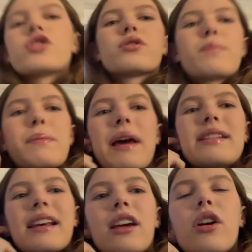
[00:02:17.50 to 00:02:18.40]
just be
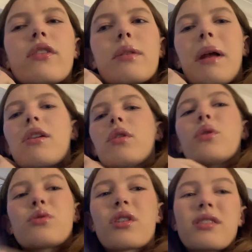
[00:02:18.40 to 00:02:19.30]
basic and go for the black one.
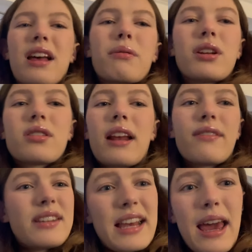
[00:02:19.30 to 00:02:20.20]
Also, because that one doesn't have
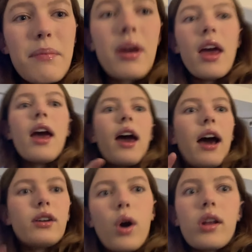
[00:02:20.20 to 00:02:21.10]
a zip.
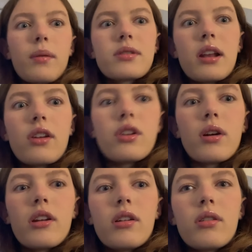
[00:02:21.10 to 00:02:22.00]
And going up to
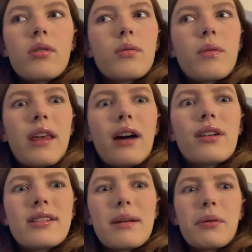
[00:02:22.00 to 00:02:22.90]
London
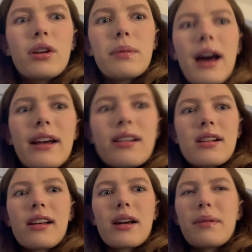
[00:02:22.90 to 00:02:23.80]
without a zip on your bag is
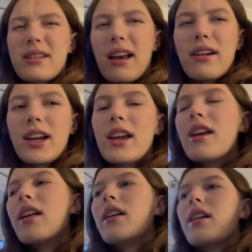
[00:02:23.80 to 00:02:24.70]
like a bit scary.
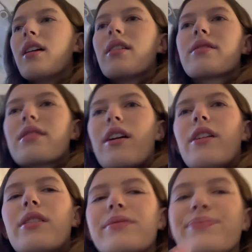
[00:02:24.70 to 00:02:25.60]
So,